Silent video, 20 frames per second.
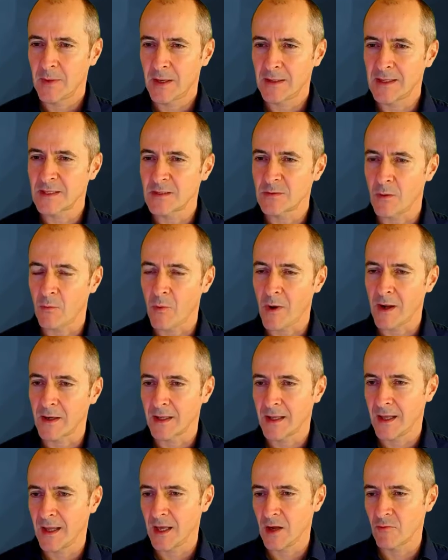And that's my
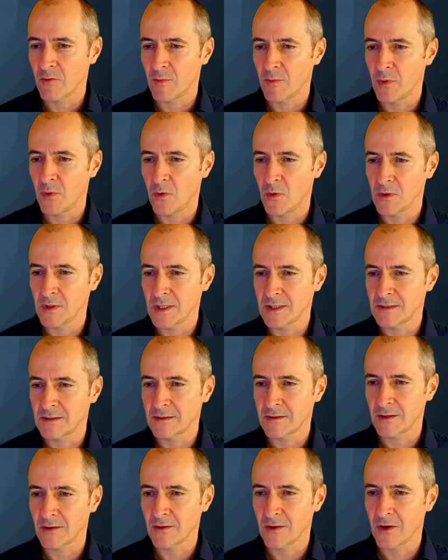one care report. Let's
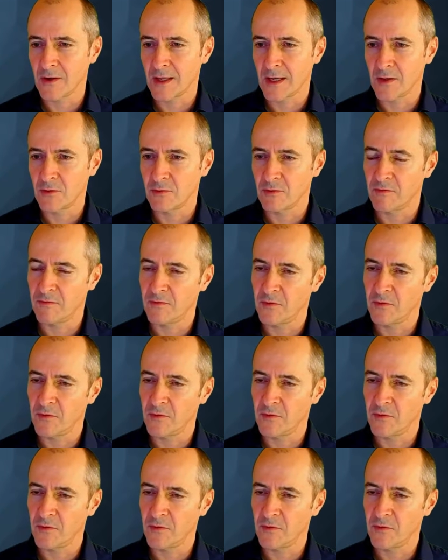go down to a